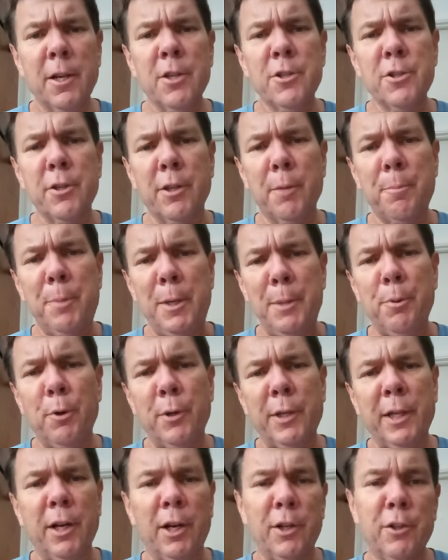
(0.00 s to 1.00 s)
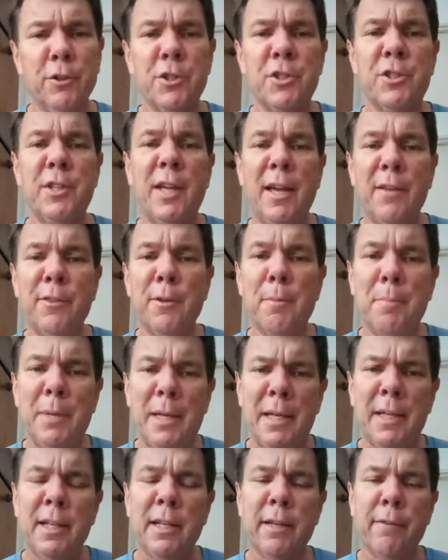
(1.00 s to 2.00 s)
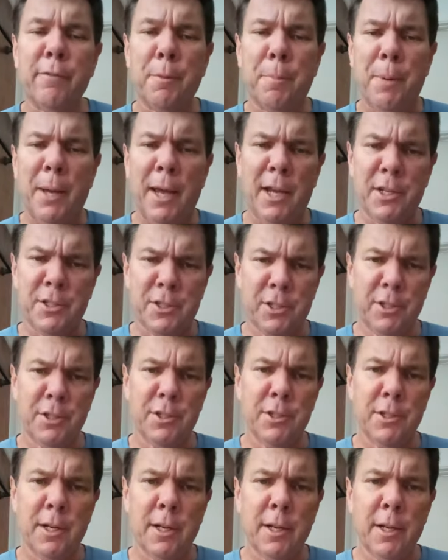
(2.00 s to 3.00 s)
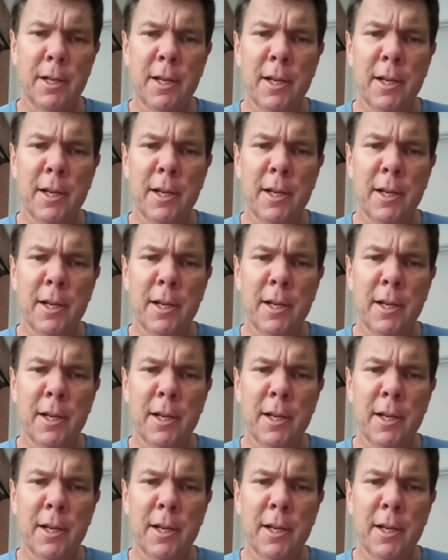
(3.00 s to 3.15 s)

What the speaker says: so that people can understand the meaning of the passage.